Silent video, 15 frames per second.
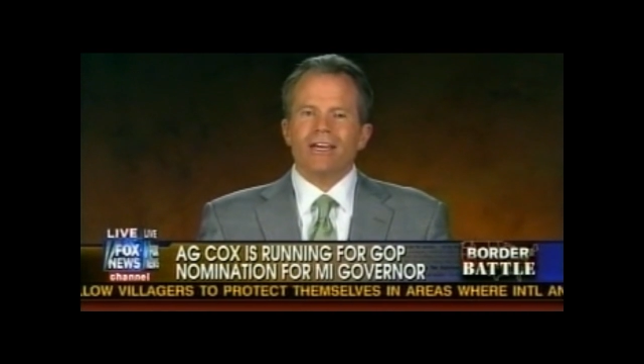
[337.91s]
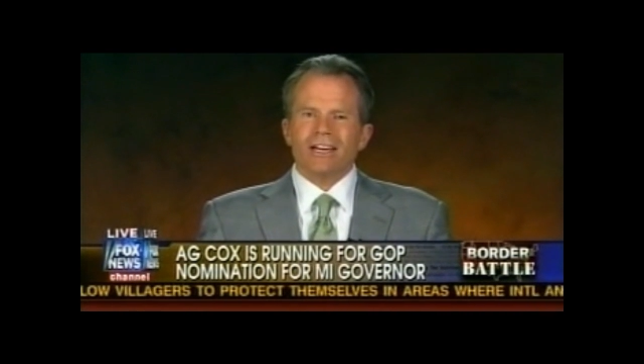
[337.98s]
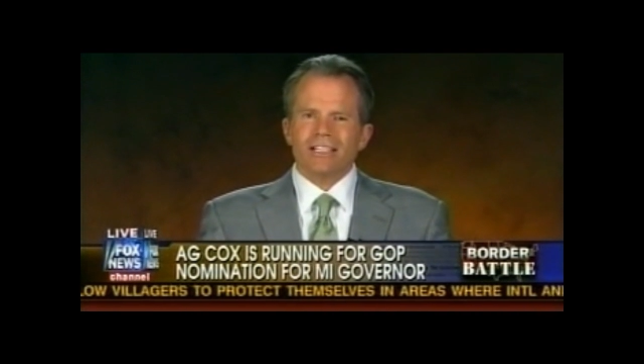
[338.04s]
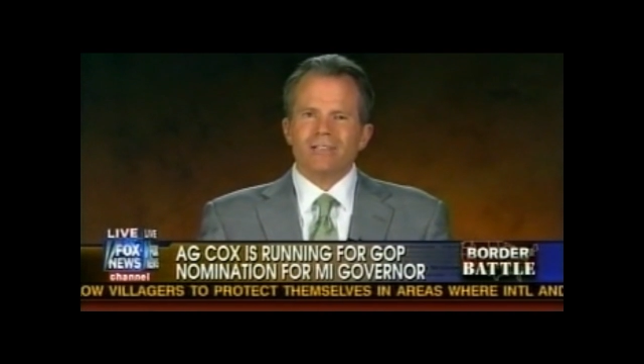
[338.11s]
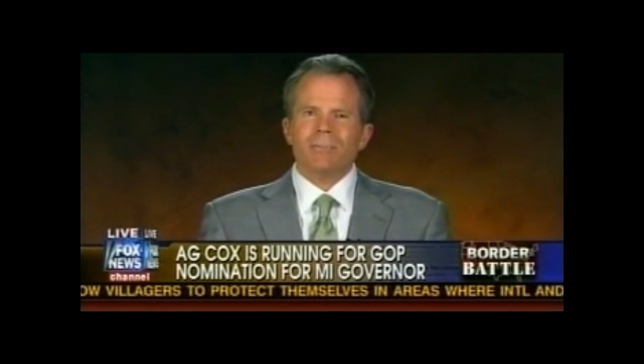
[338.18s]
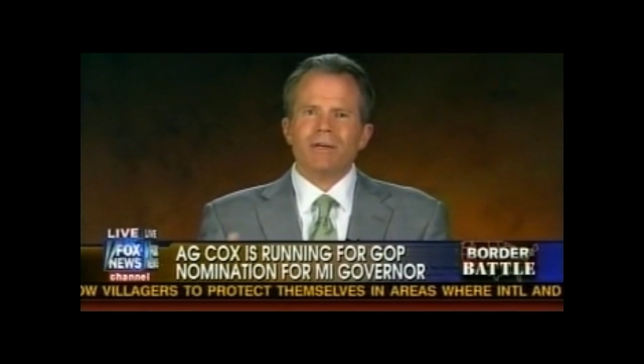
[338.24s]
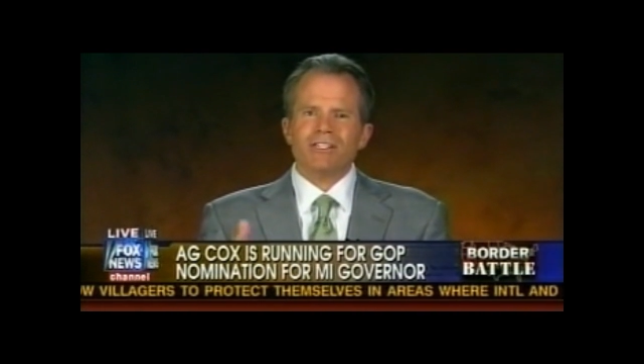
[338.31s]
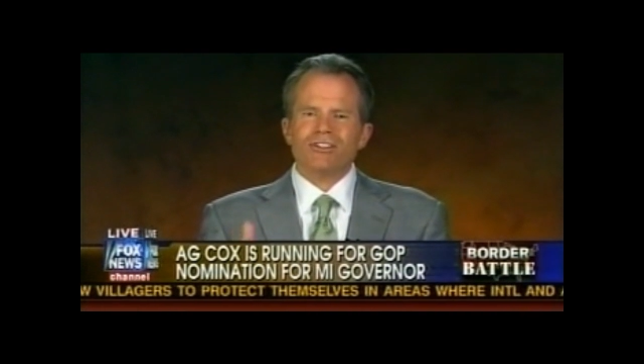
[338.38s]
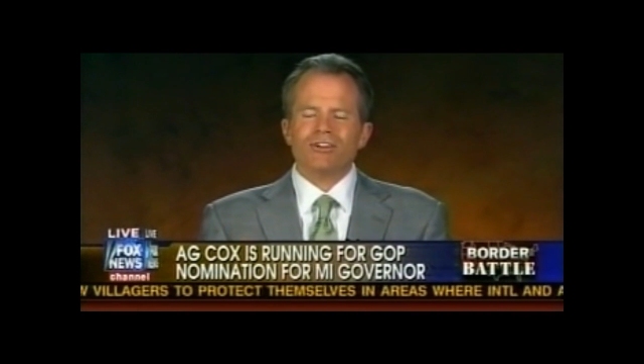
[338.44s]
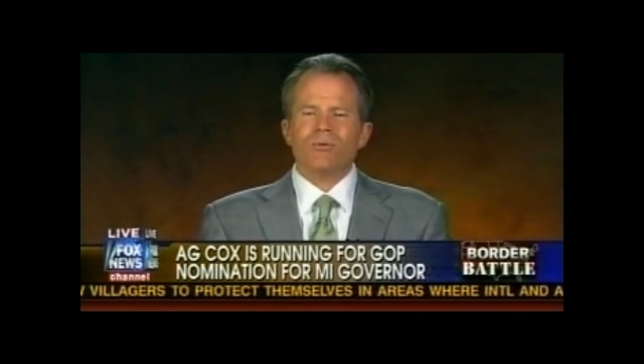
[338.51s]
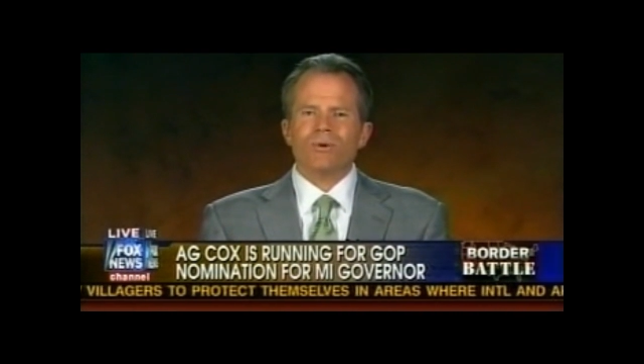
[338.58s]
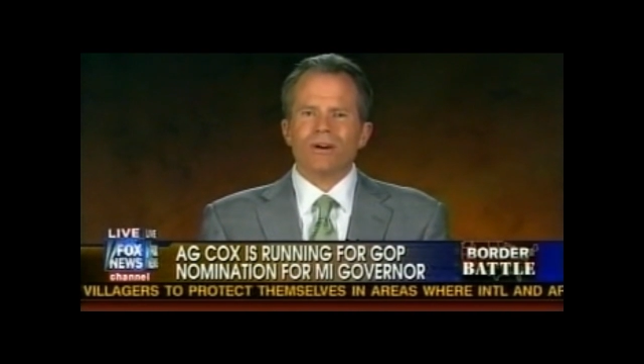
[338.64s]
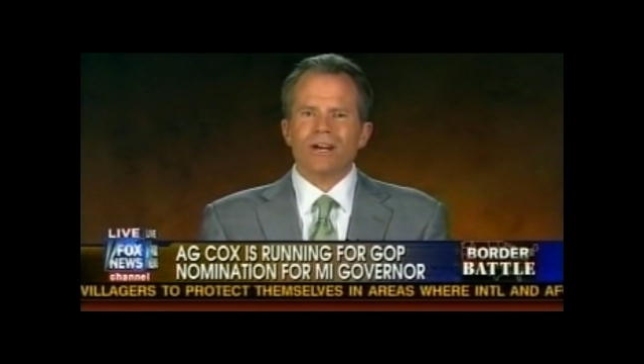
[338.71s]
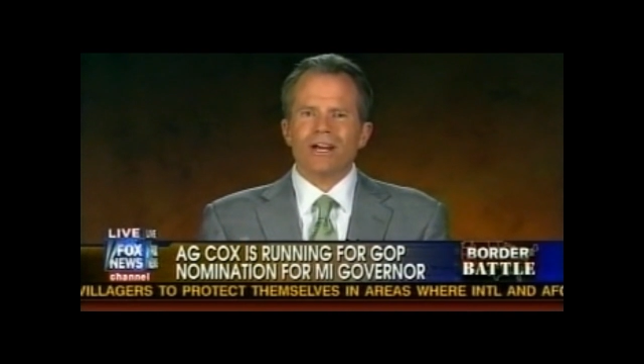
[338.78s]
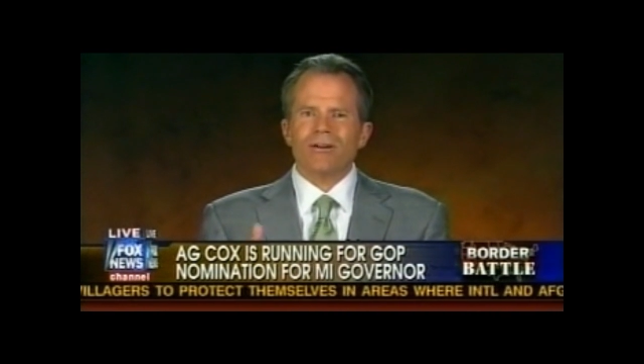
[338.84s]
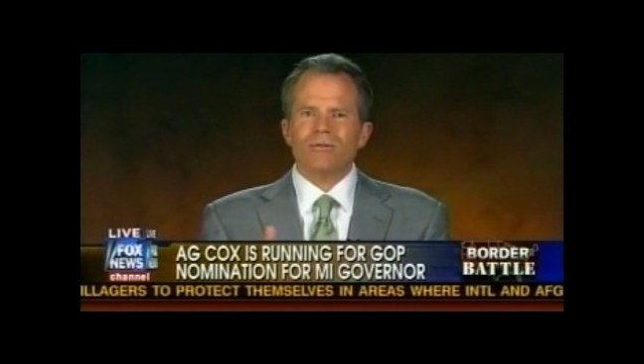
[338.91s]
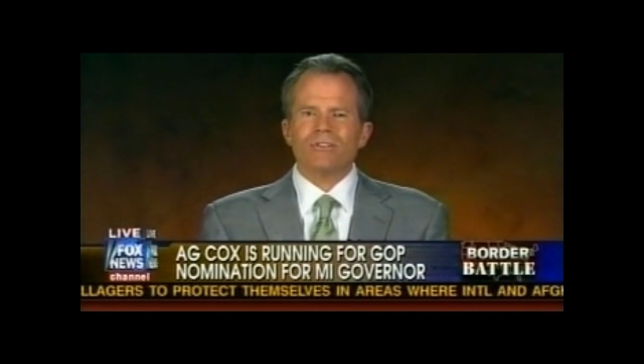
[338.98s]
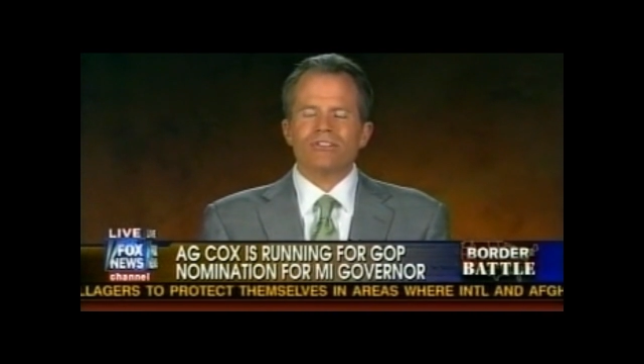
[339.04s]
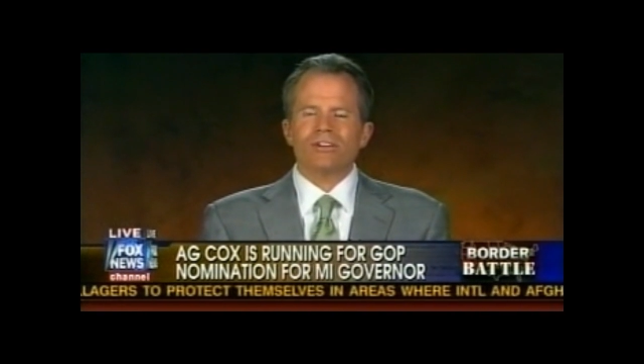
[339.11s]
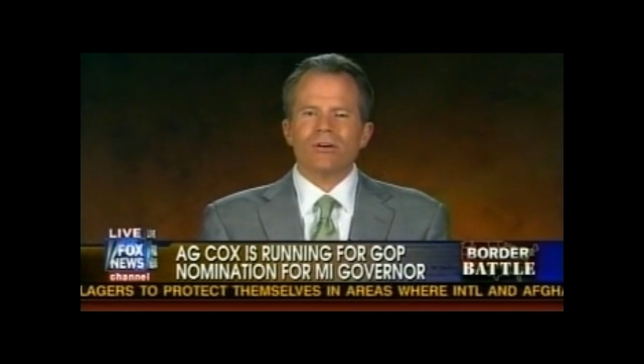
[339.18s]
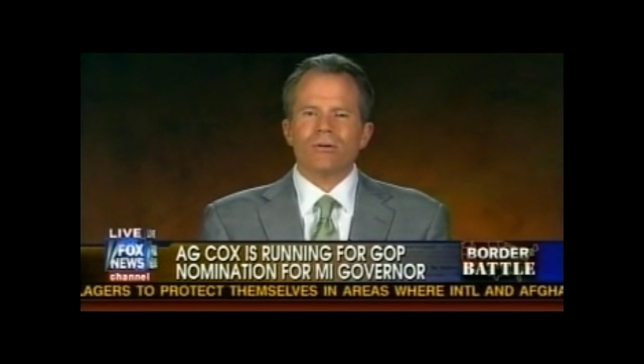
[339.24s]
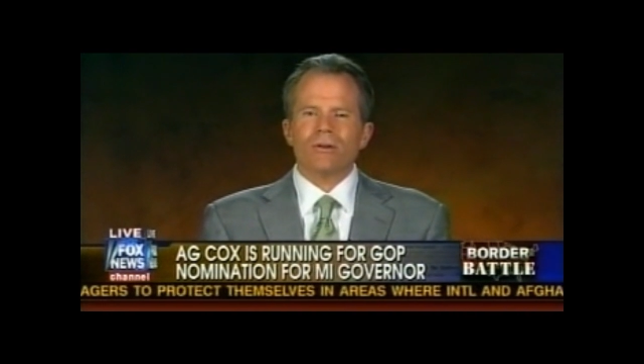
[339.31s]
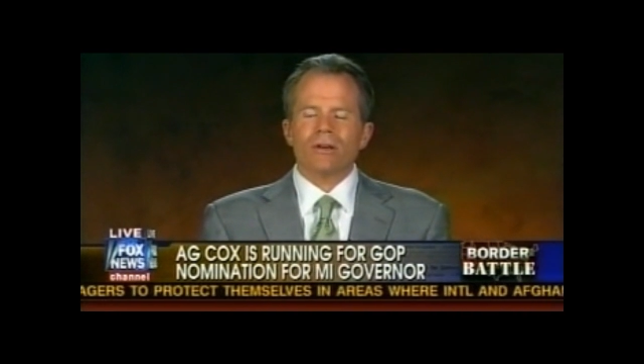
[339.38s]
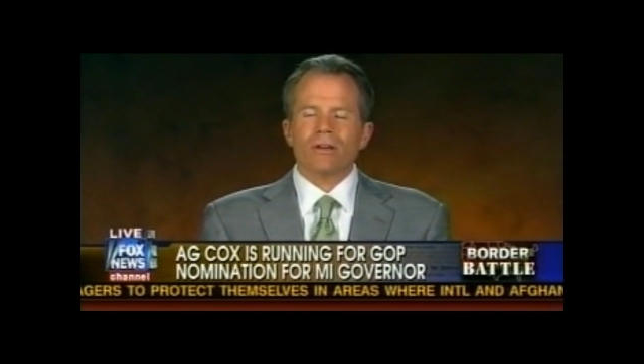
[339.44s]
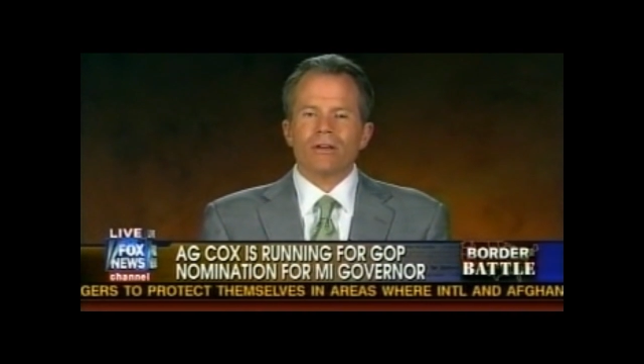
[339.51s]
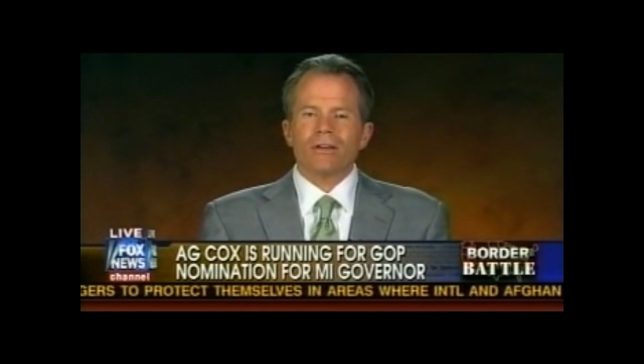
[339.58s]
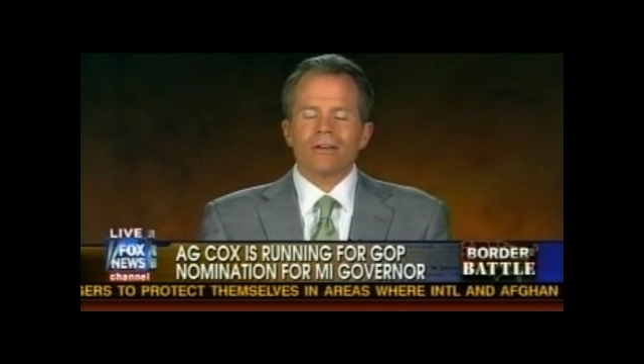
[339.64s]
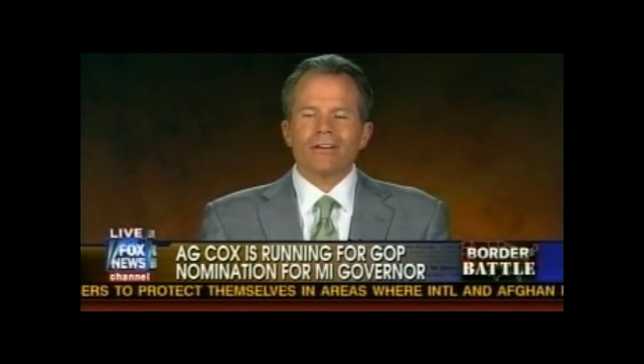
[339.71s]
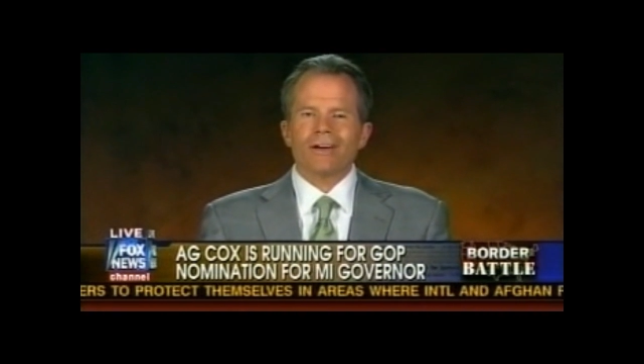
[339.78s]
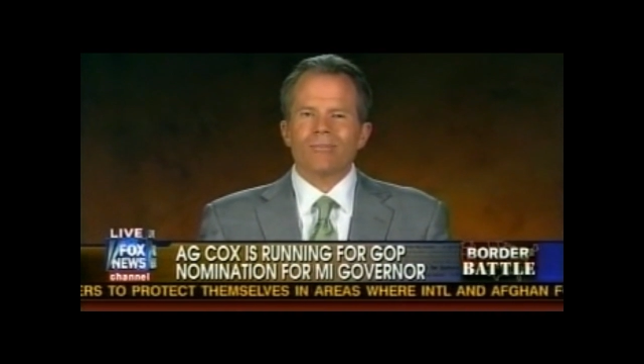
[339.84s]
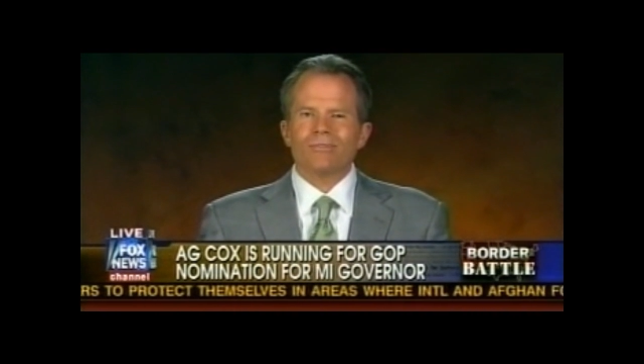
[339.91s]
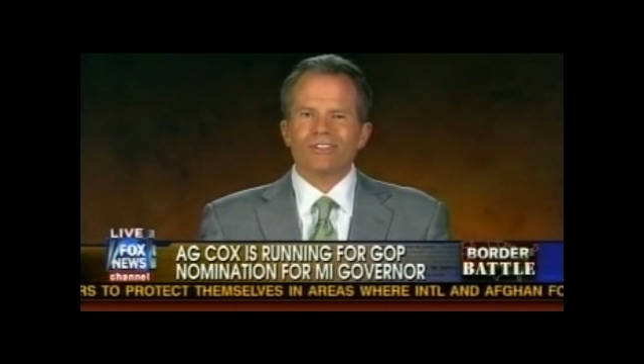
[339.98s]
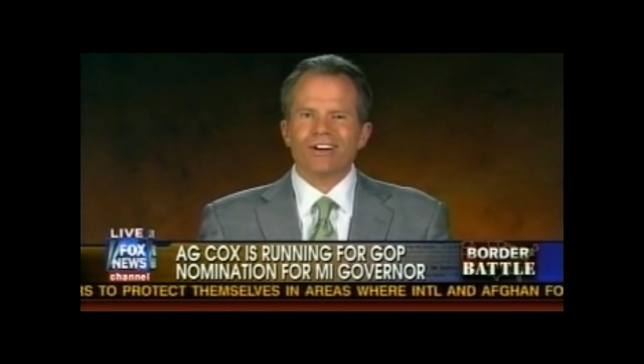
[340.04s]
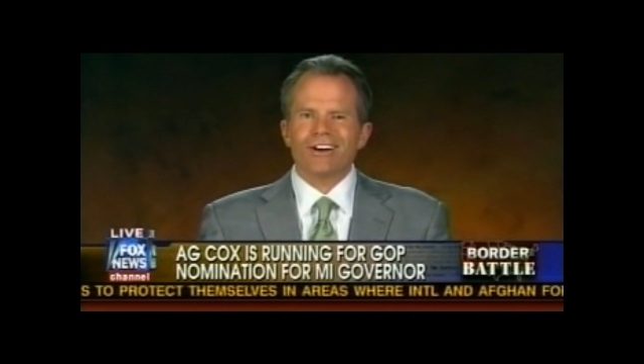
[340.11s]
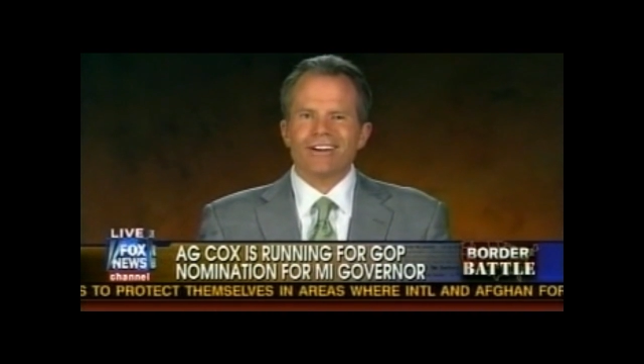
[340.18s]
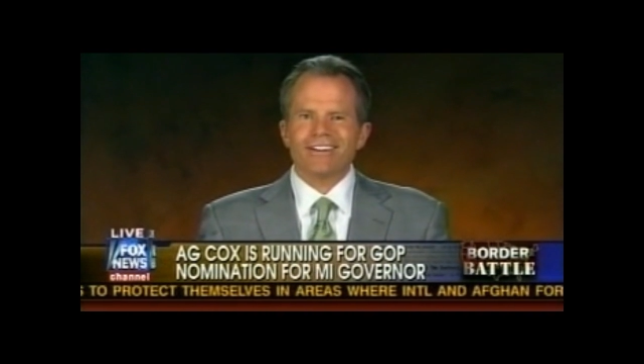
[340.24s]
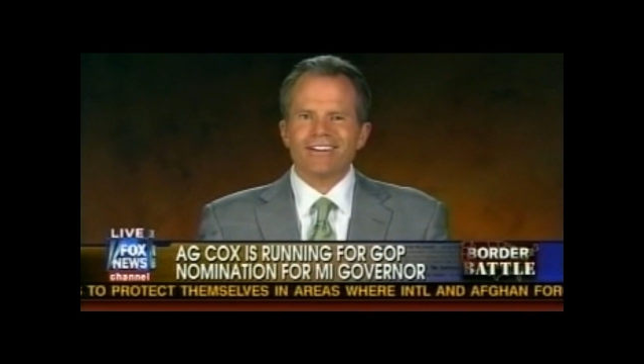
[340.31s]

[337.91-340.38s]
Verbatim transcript: especially for uh, where Arizona. I'm sorry.